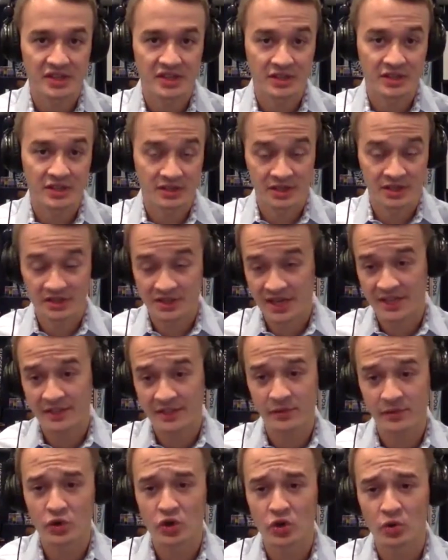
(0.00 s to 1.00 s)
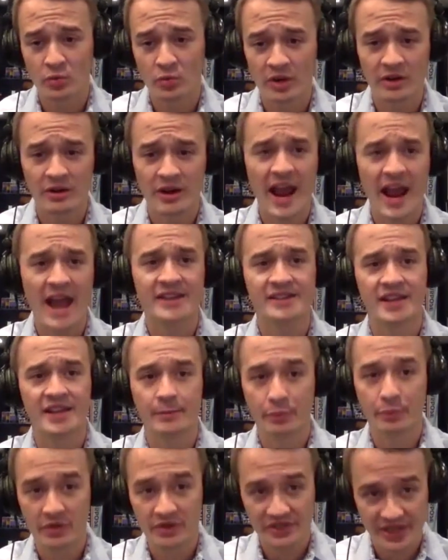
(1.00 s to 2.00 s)
successful career as a
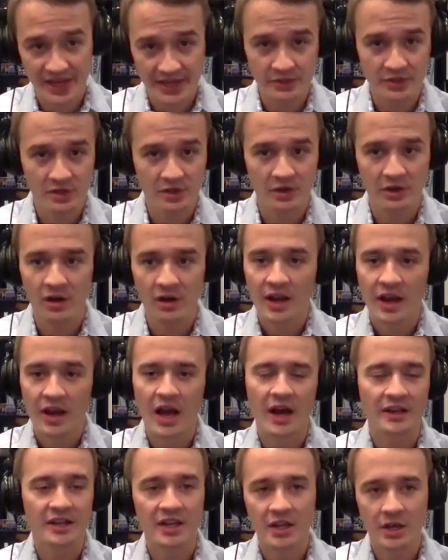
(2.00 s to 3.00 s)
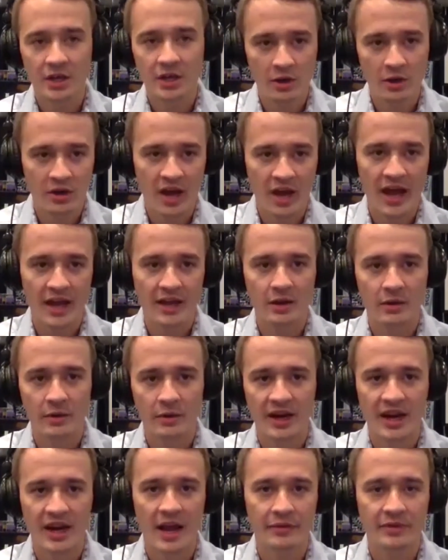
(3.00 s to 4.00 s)
presenter, keynote guy
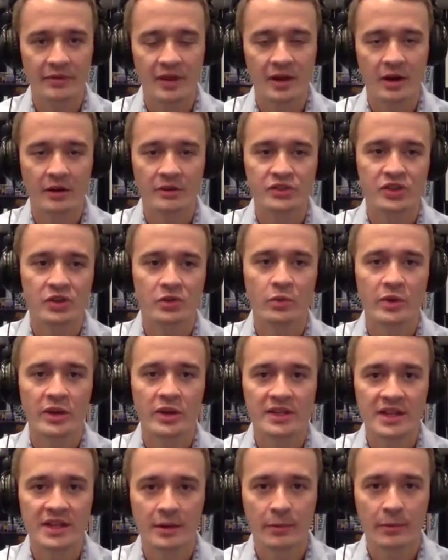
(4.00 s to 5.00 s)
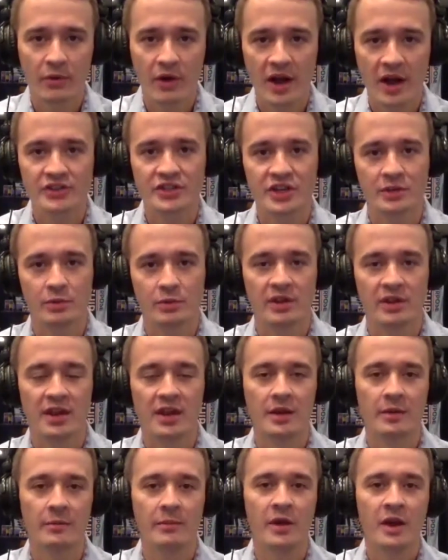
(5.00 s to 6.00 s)
going out there. And so we did a project with
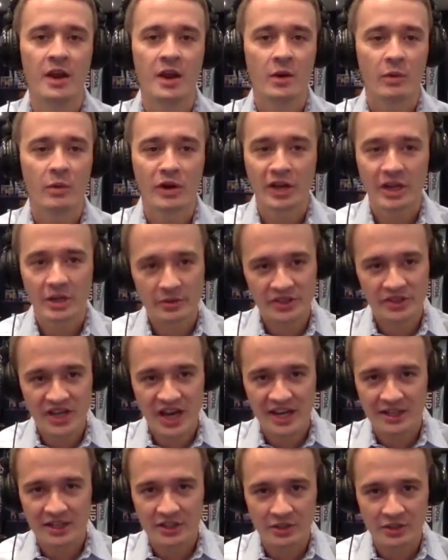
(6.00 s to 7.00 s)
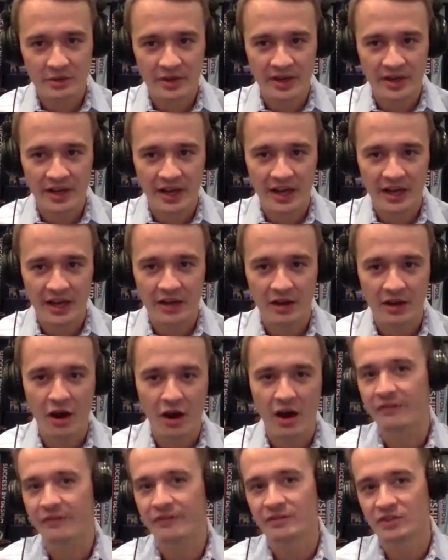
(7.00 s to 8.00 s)
him where he was kind of doing a
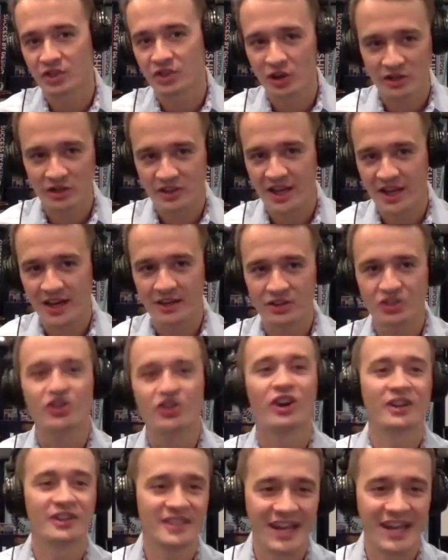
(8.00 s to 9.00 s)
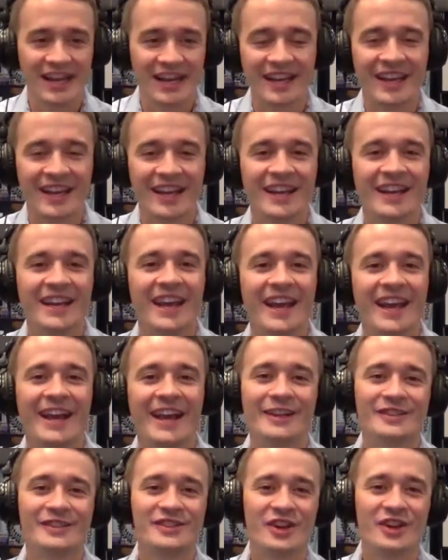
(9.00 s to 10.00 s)
off Shark Tank.
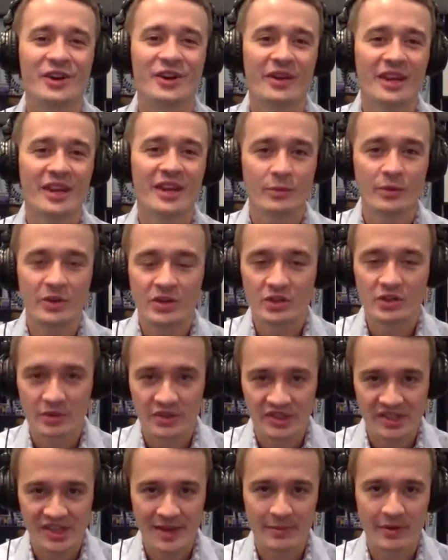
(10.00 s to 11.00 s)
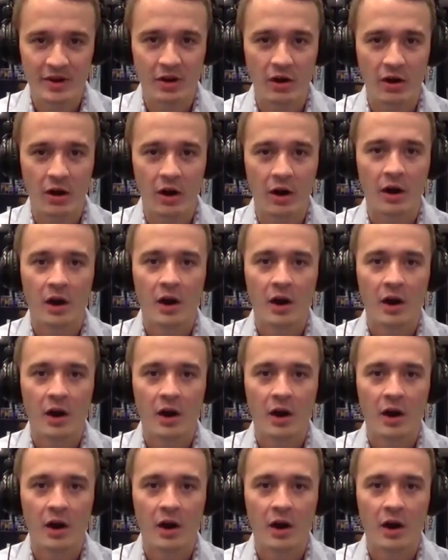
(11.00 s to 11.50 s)
And so he would do a seminar,